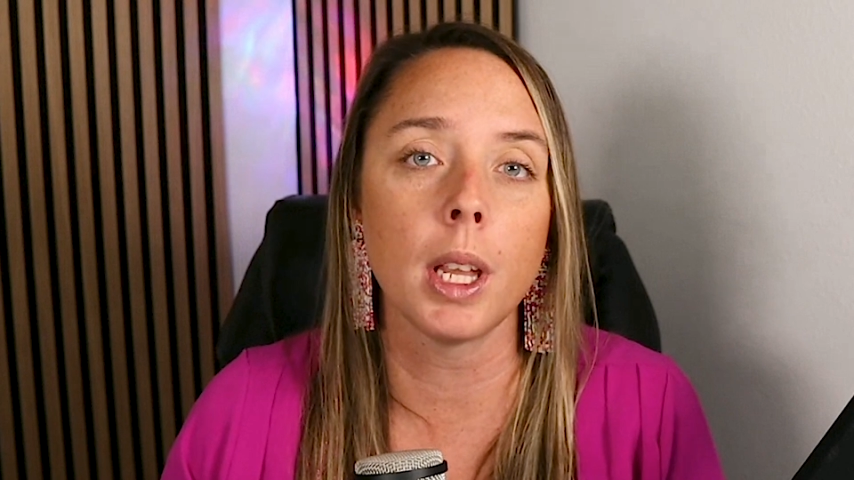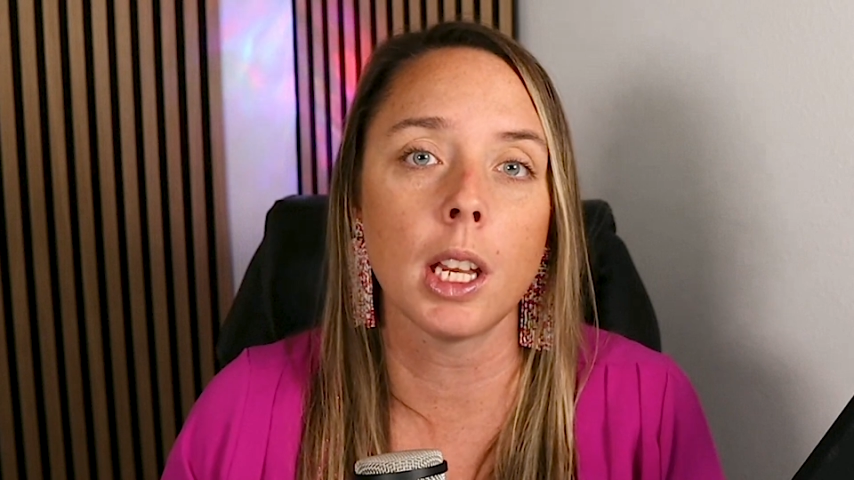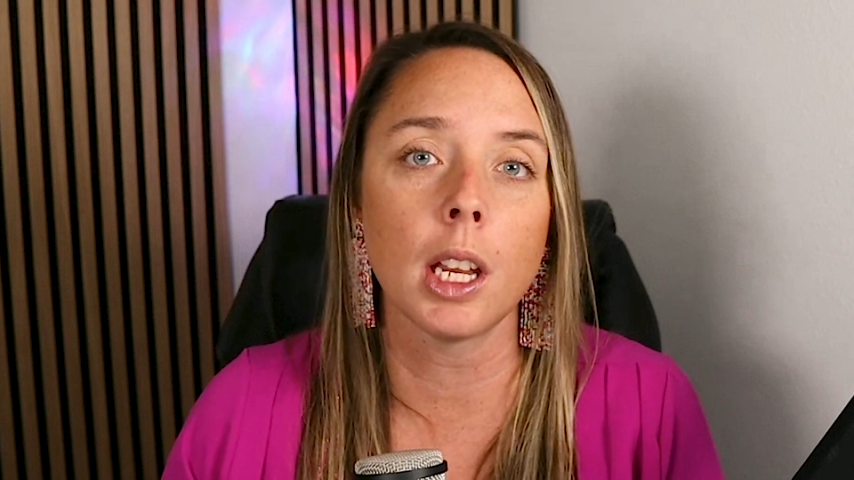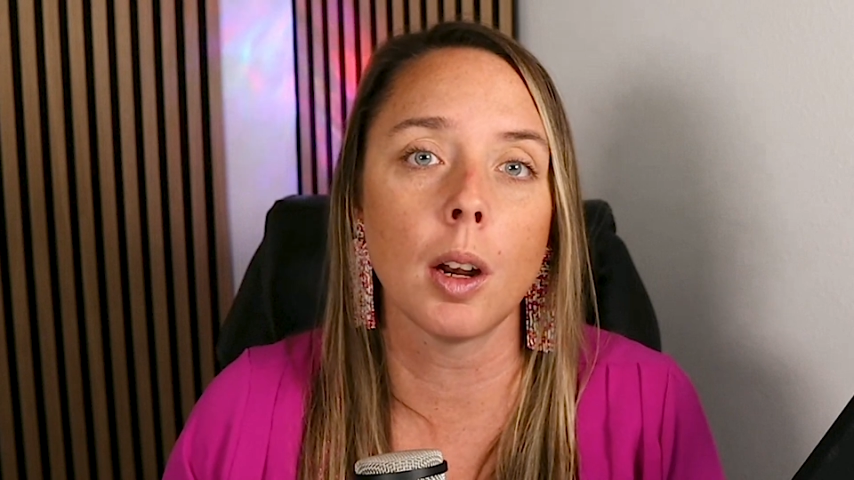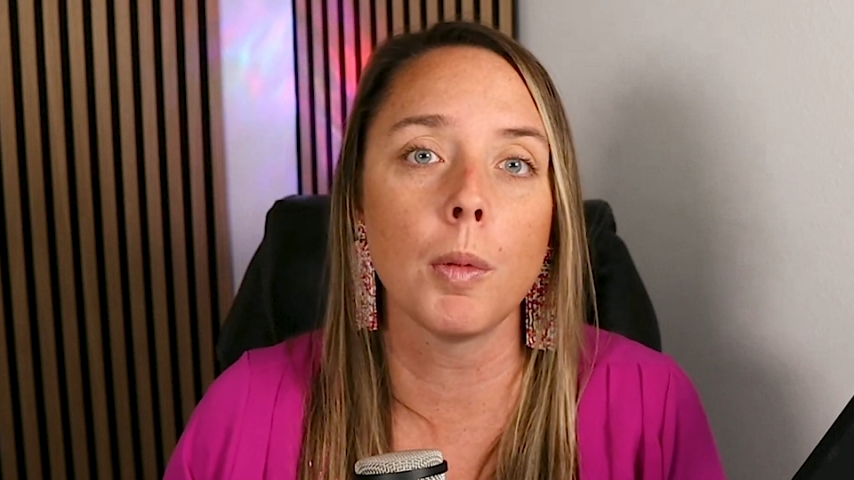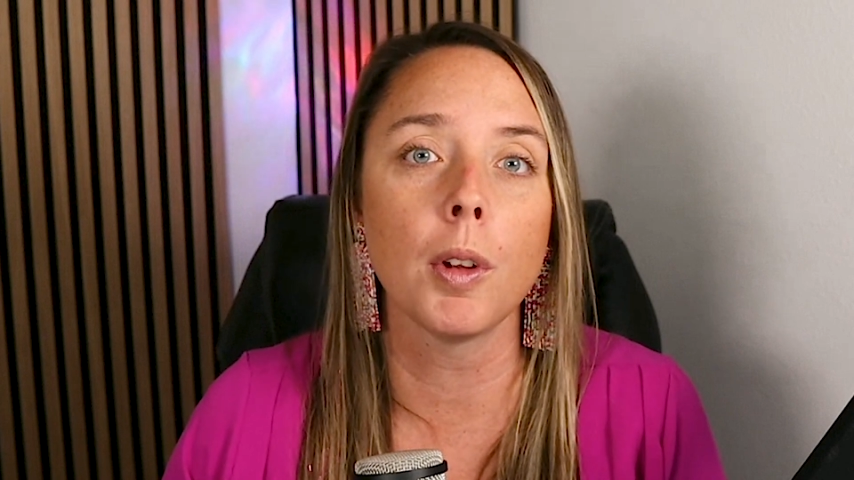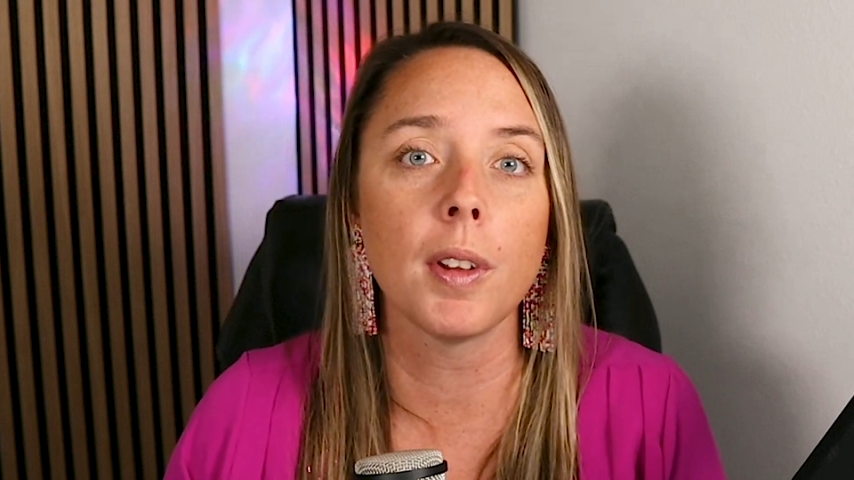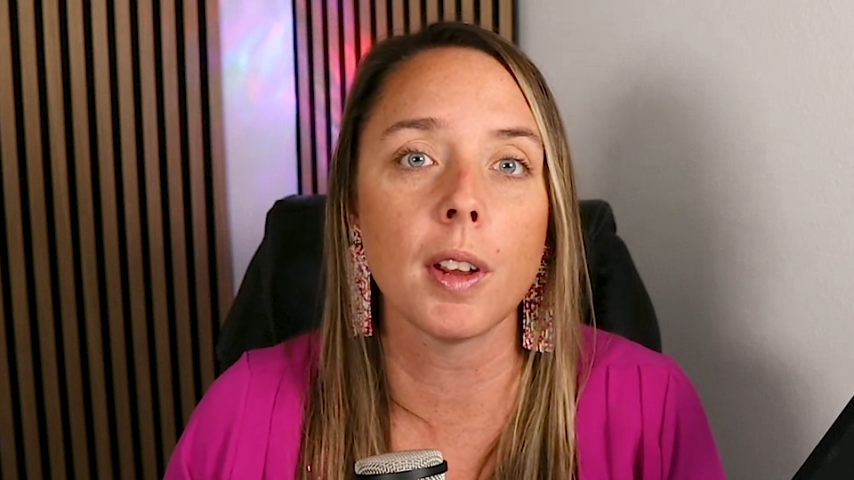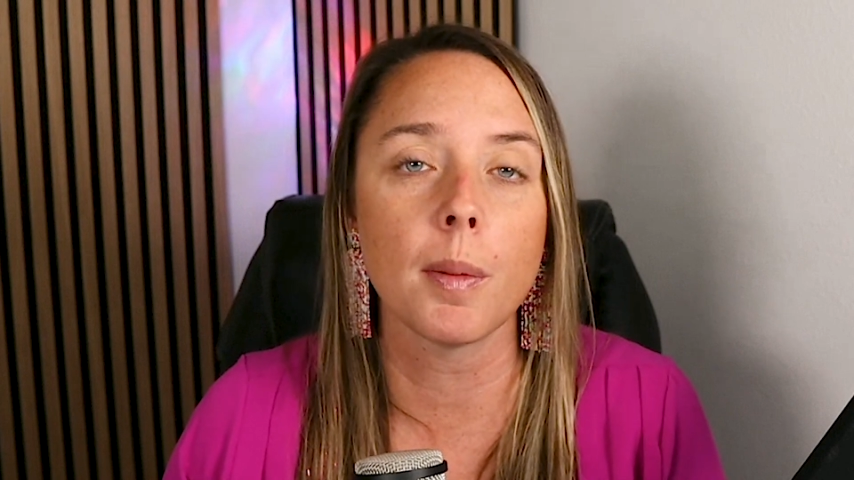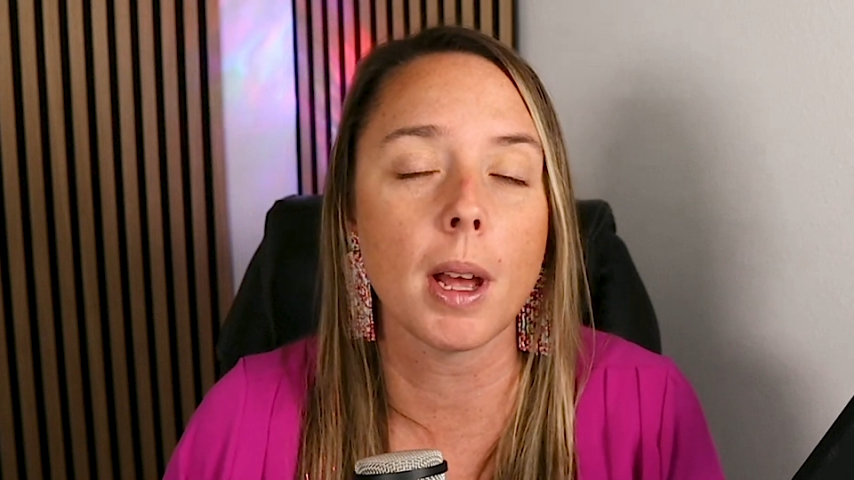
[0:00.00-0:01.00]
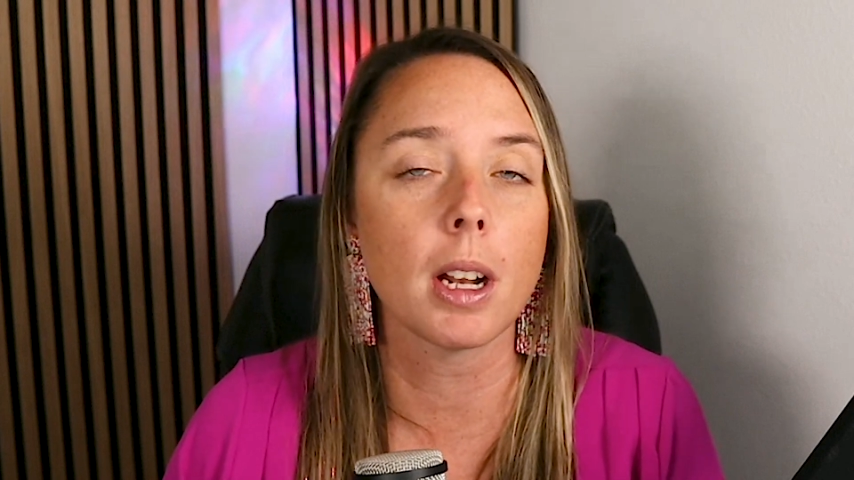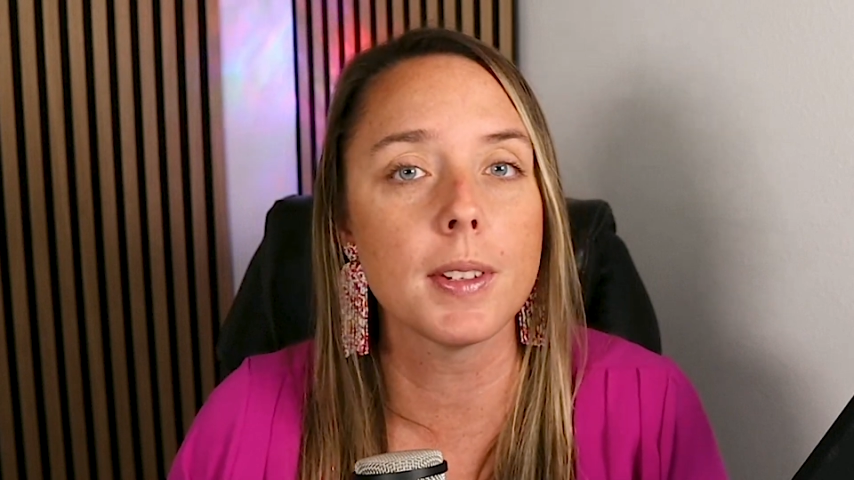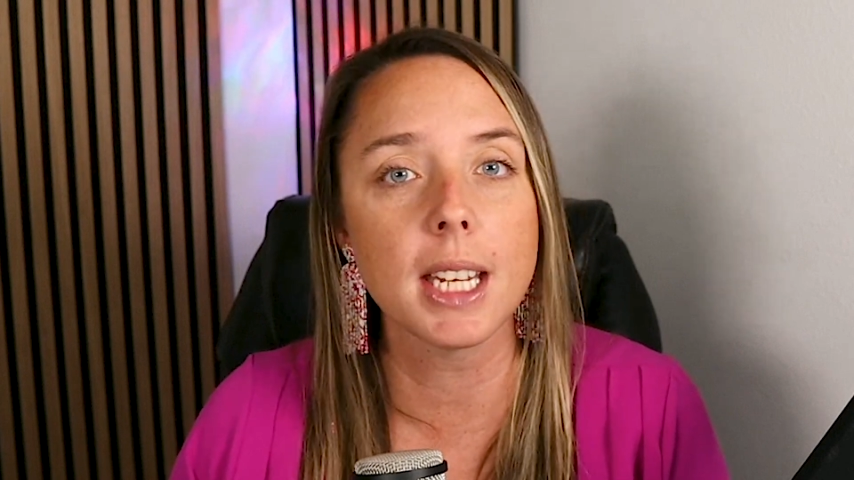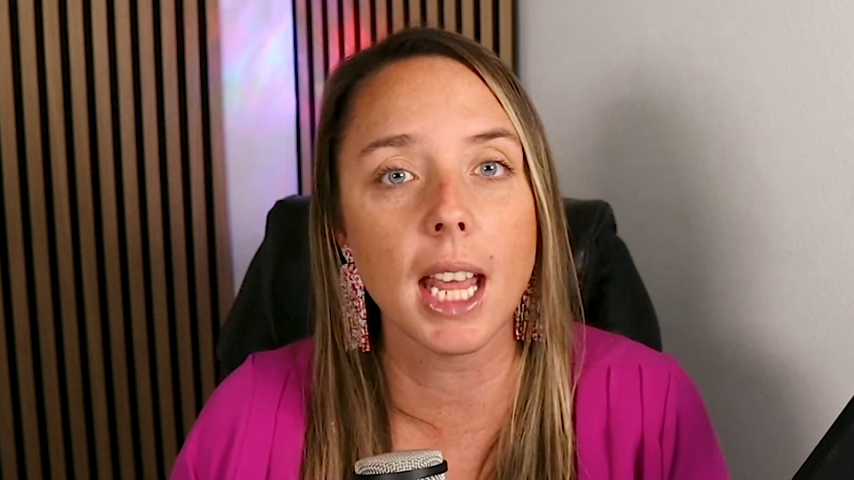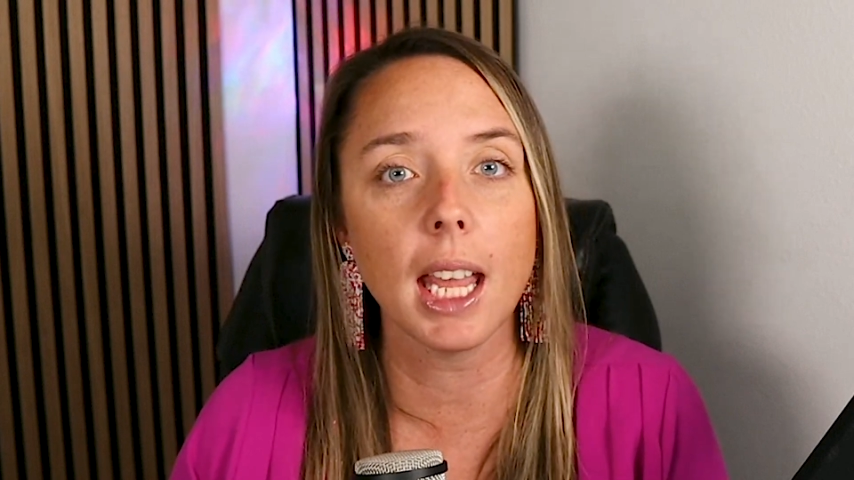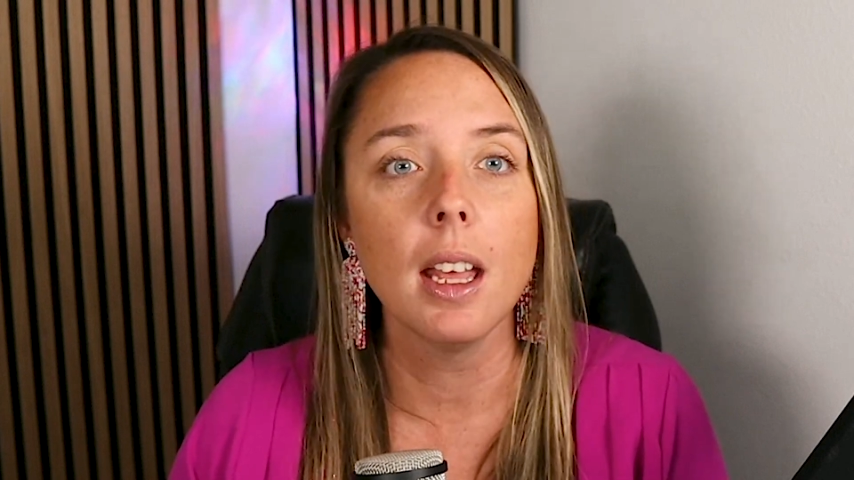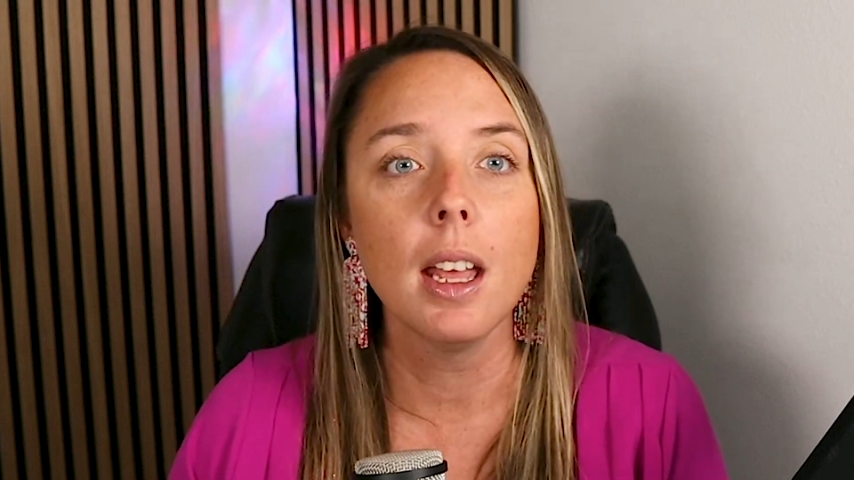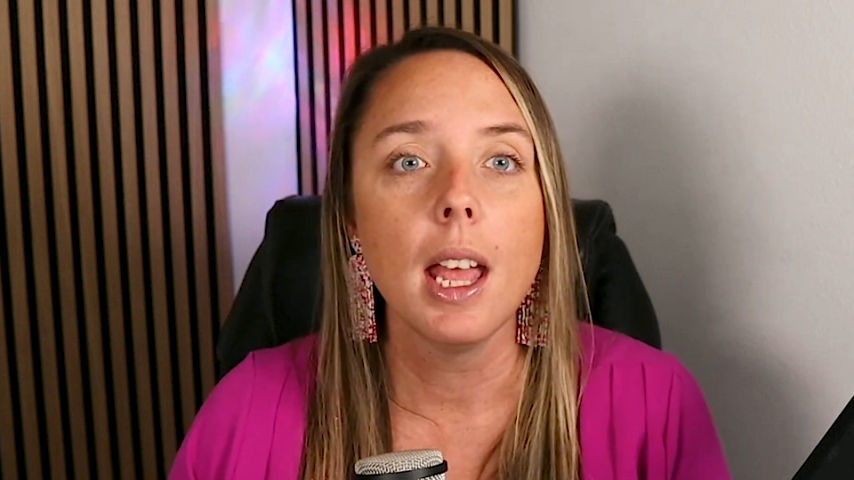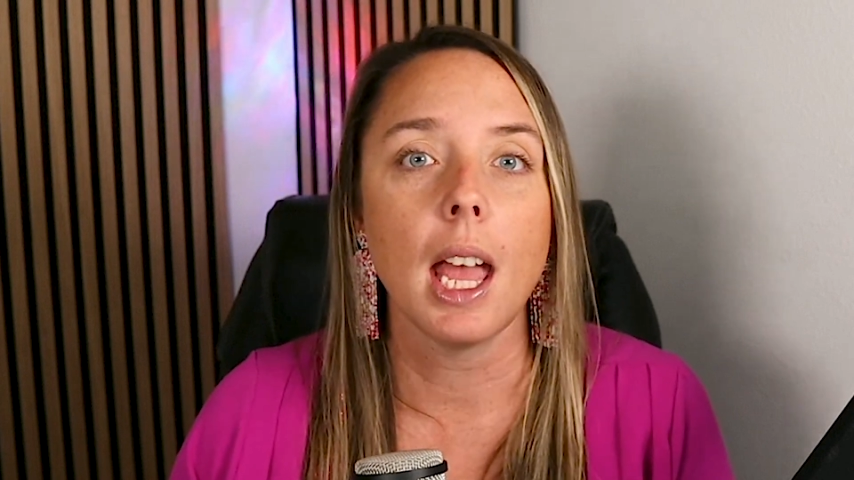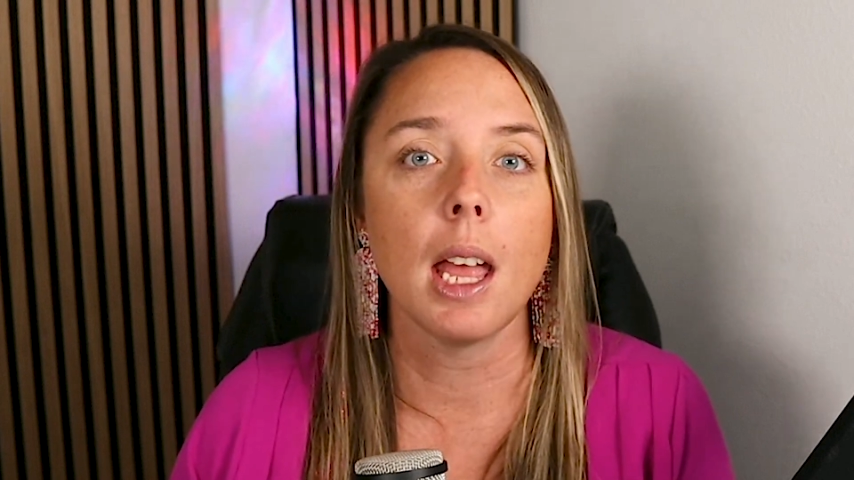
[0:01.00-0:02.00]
when you're moving from out of state